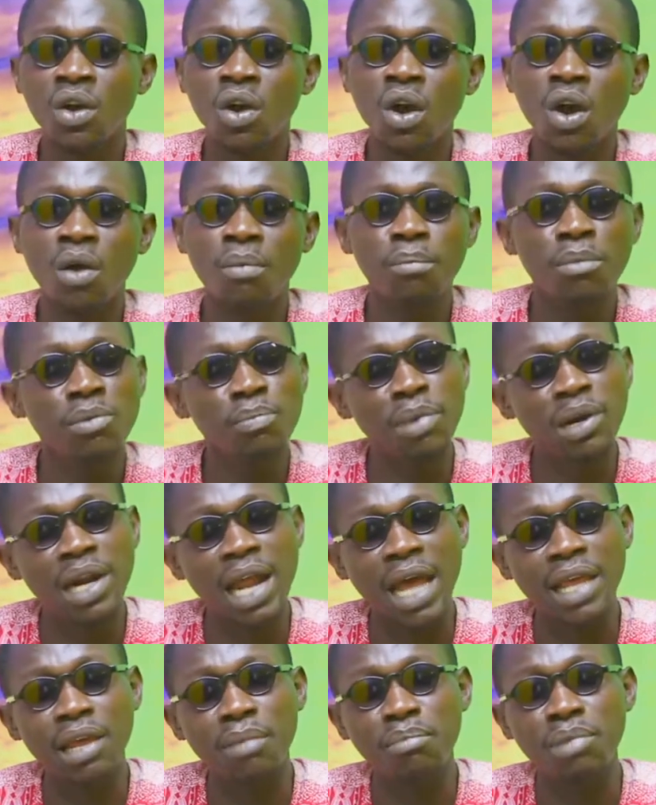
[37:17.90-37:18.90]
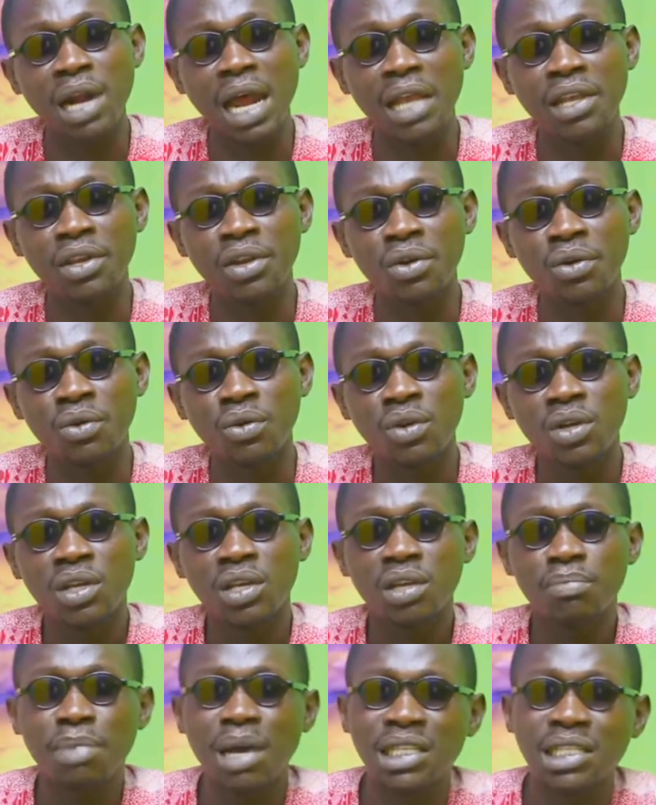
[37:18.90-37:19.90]
Mumbe na ya mbra you know.
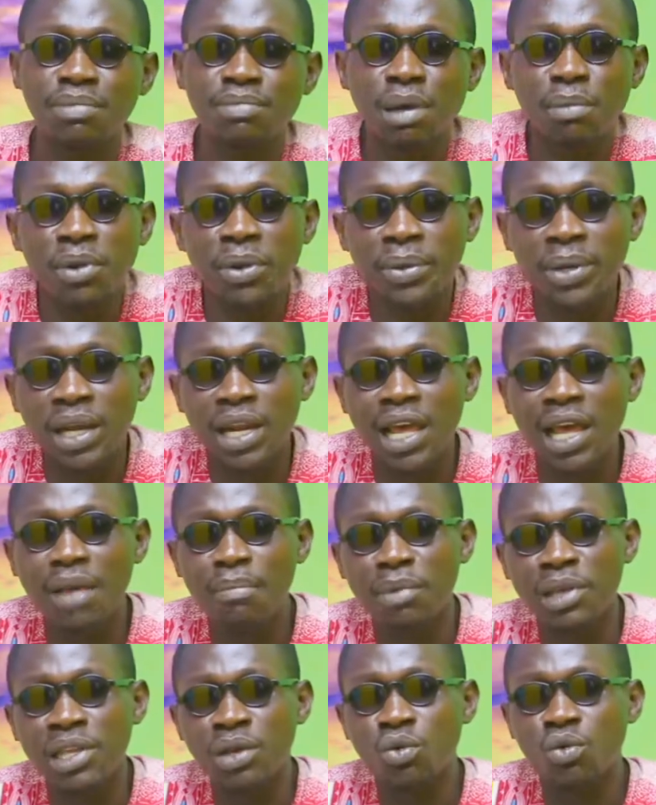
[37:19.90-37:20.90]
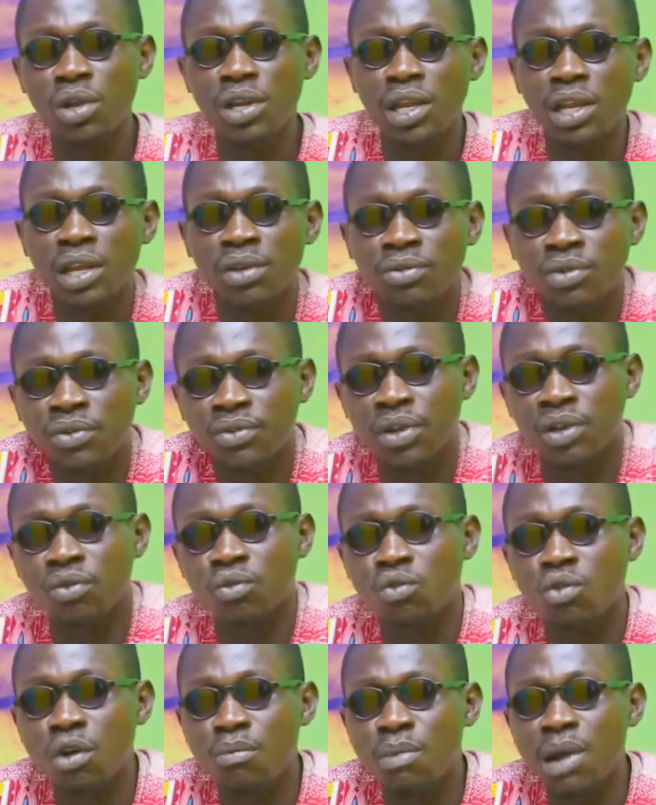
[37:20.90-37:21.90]
But Mamma Shana, Many Queenie, Intricate in
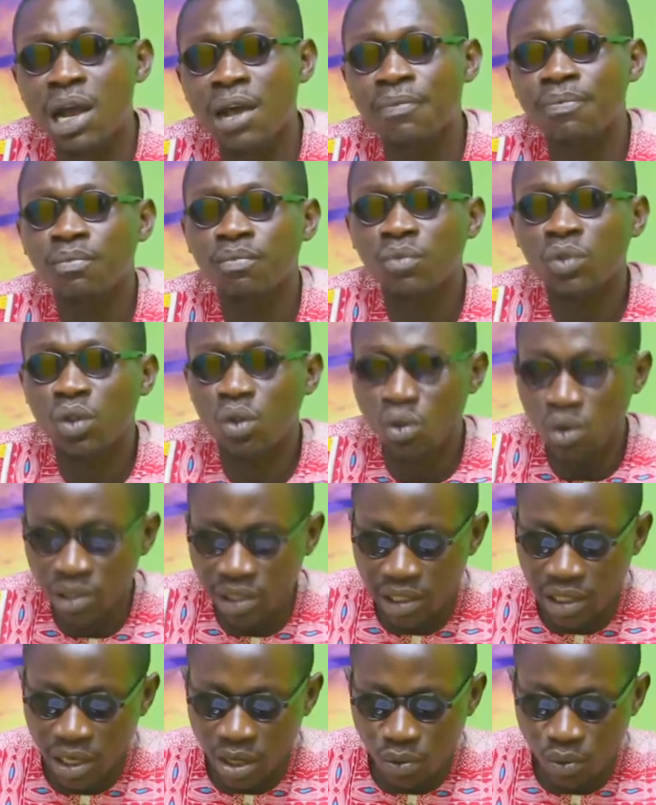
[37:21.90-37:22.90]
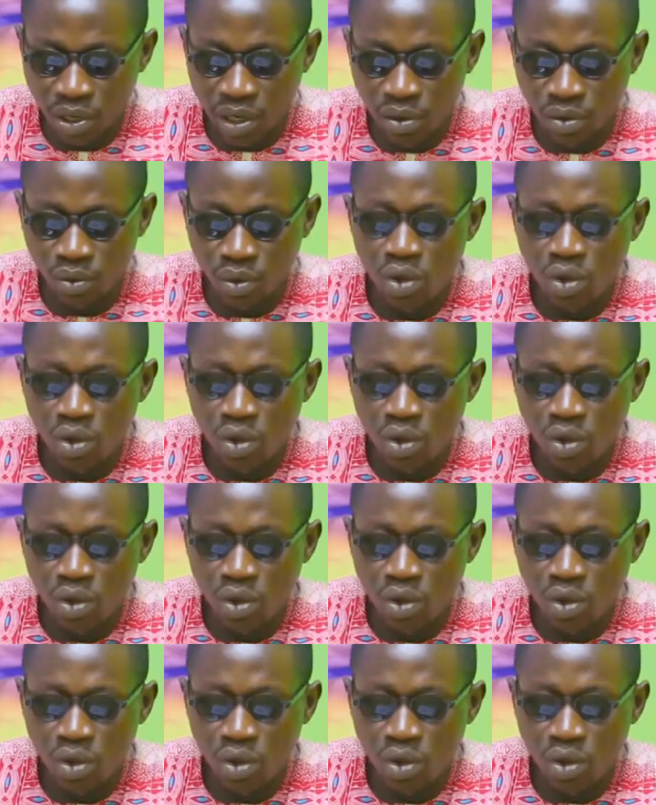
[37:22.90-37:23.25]
Comba, was the Ireno.